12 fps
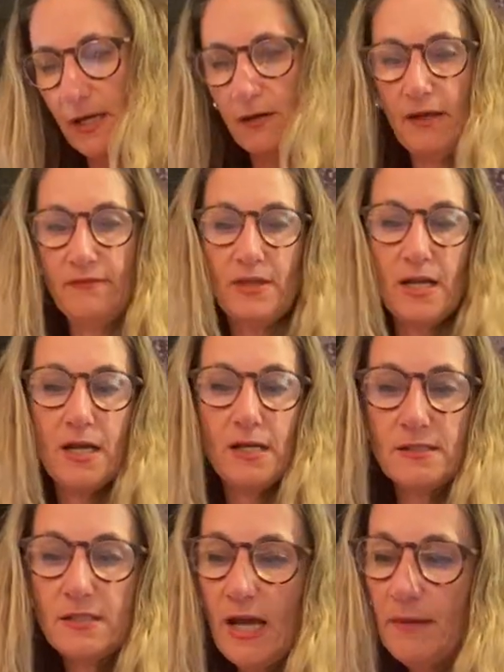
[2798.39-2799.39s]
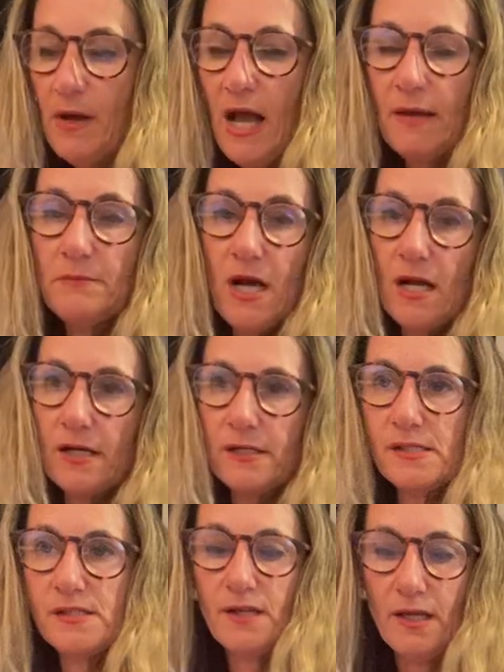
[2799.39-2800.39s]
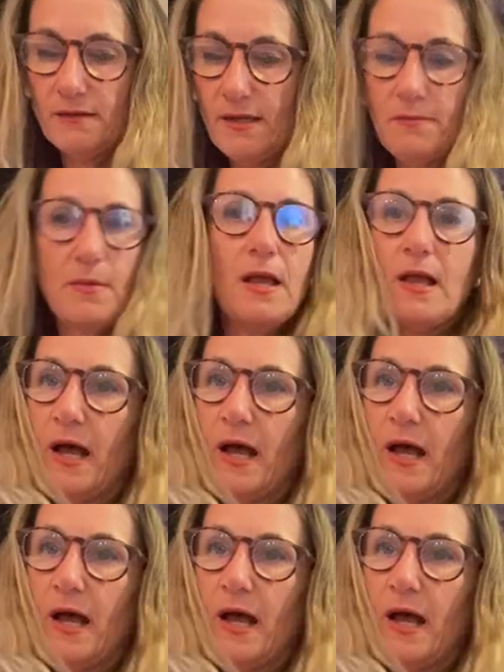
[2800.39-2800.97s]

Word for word: I don't have that kind of time. I'm not gonna skin them.